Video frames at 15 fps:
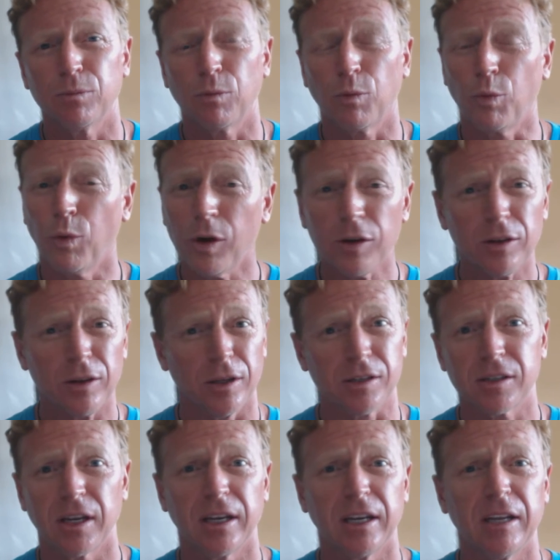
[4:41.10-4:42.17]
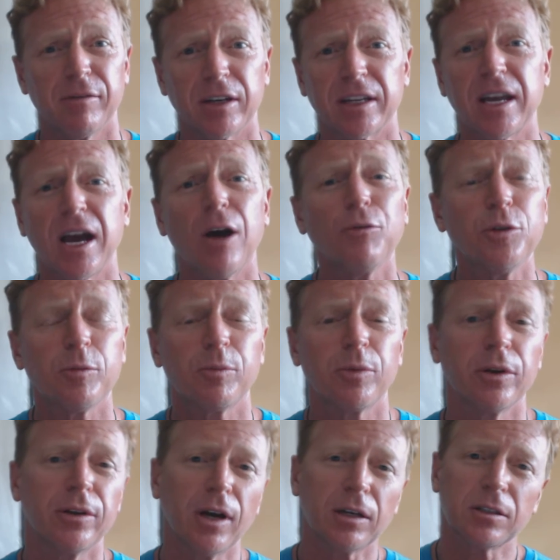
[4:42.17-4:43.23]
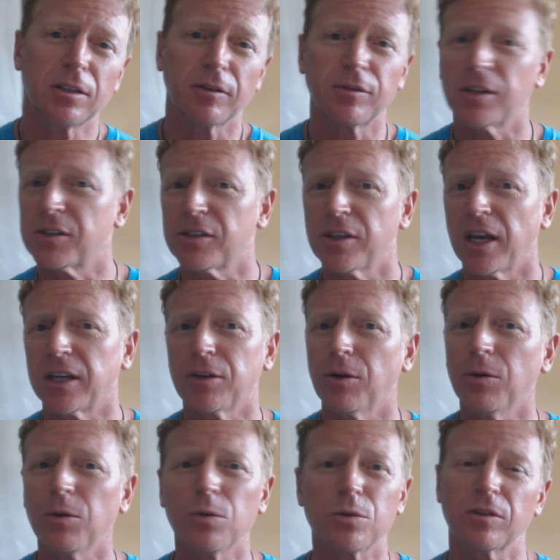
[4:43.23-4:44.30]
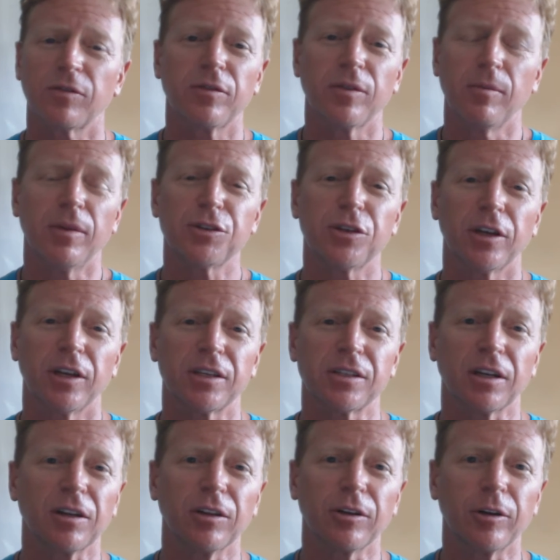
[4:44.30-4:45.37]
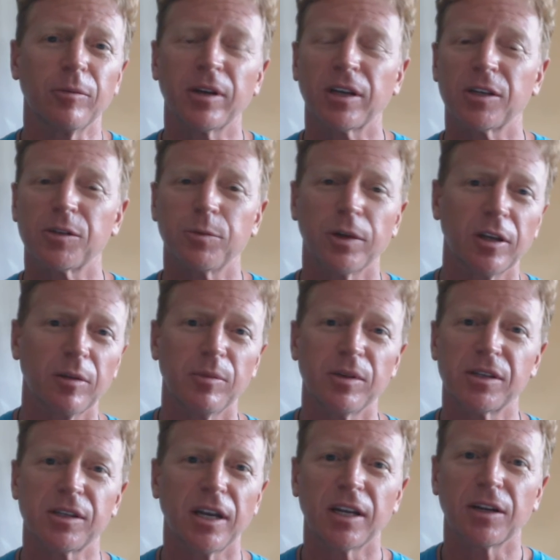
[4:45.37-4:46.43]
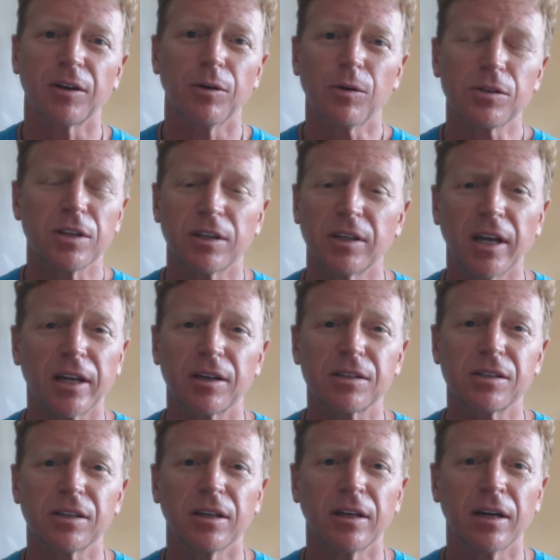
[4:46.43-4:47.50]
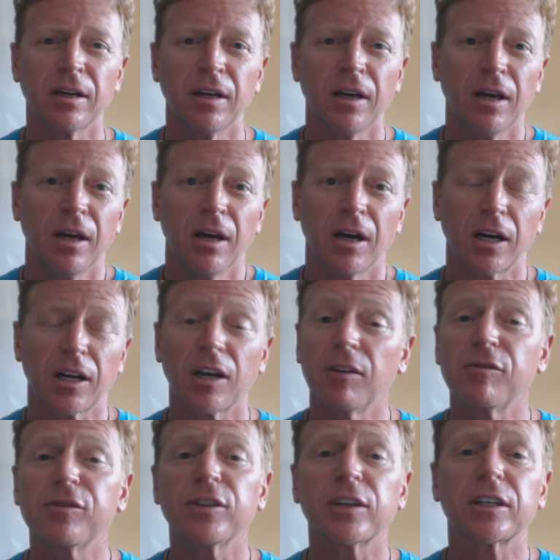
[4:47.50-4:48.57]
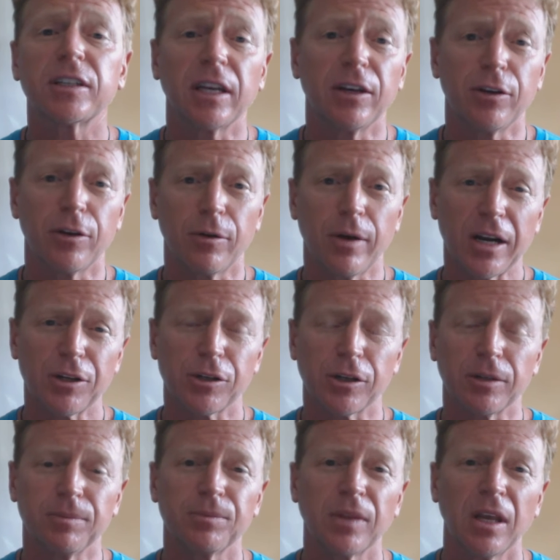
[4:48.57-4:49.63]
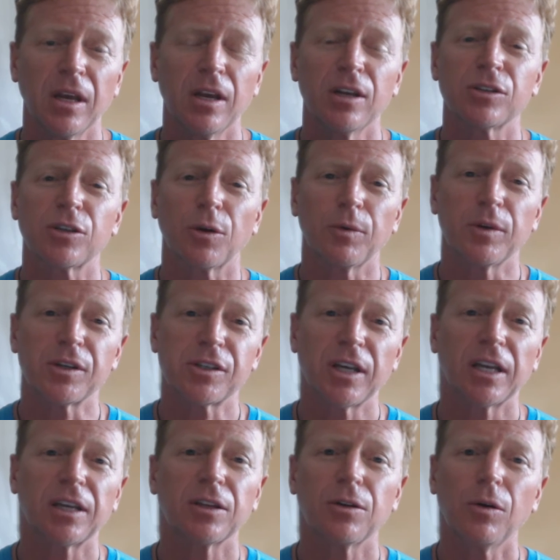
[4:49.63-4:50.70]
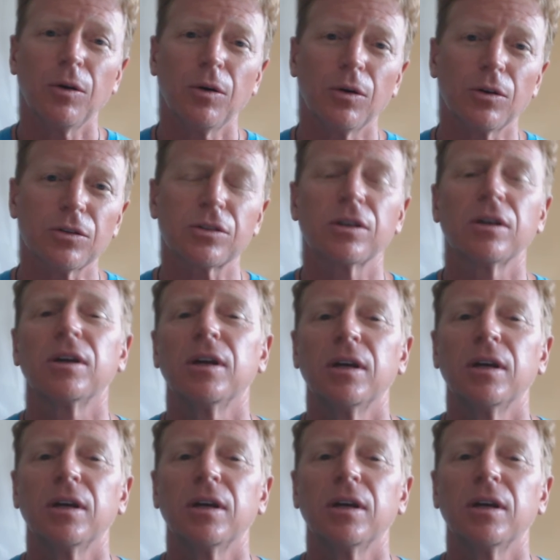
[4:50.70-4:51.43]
worthless and even counterproductive to set goals if the mission isn't clear, because we could be setting goals that take us in a conflicting direction. So we set goals